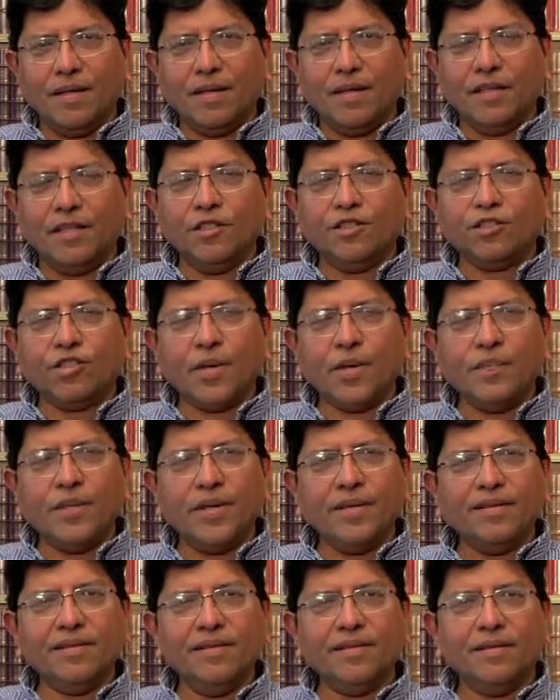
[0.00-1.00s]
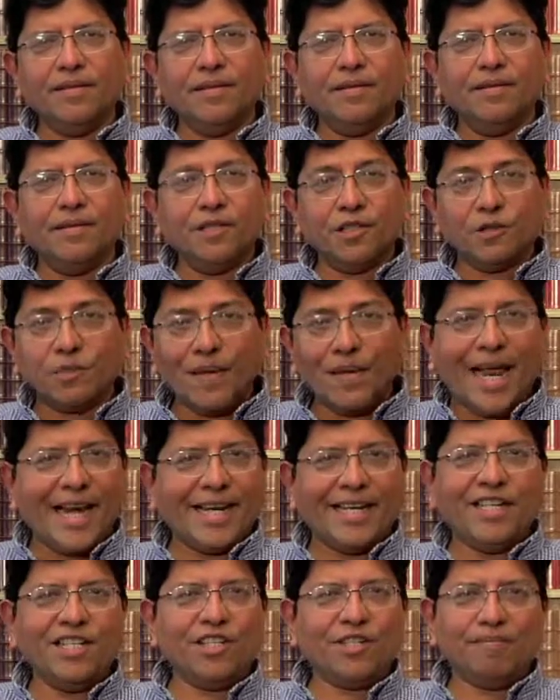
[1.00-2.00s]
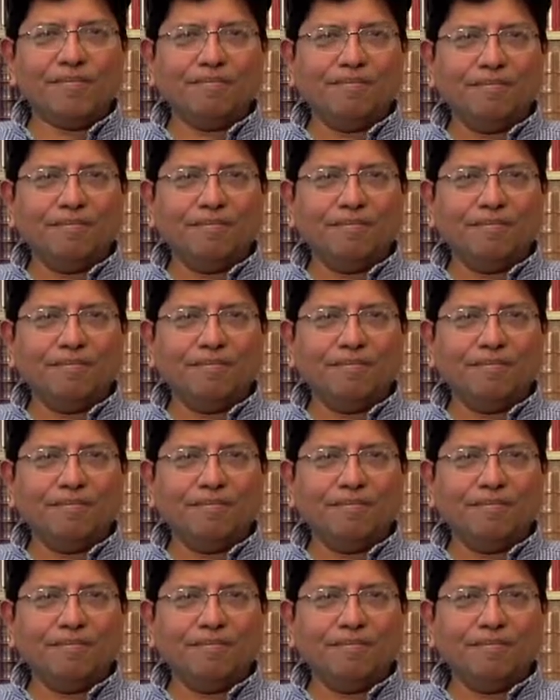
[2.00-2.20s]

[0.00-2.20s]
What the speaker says: in shaping this planet.